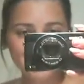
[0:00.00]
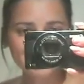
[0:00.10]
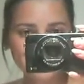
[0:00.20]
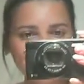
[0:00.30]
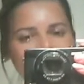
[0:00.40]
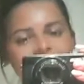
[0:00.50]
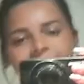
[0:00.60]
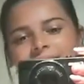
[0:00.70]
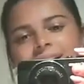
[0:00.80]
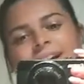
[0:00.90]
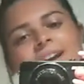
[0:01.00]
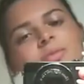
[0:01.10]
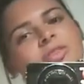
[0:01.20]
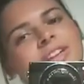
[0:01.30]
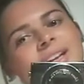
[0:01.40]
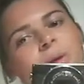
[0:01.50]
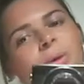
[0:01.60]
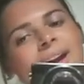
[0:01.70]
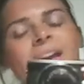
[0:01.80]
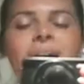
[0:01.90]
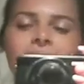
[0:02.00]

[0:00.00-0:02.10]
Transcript: So yeah, I am feeling quite